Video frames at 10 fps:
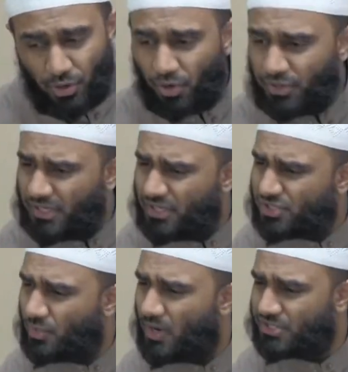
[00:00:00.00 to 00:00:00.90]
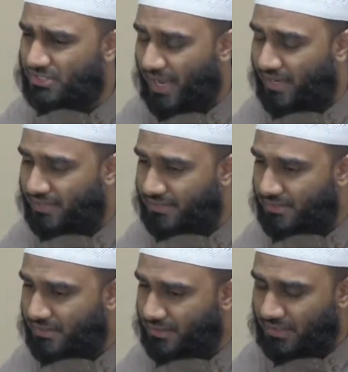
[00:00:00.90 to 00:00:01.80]
or did he just wash his
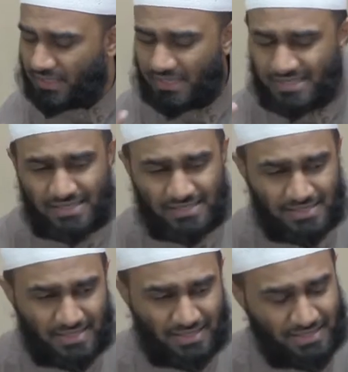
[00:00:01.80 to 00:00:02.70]
hands? He's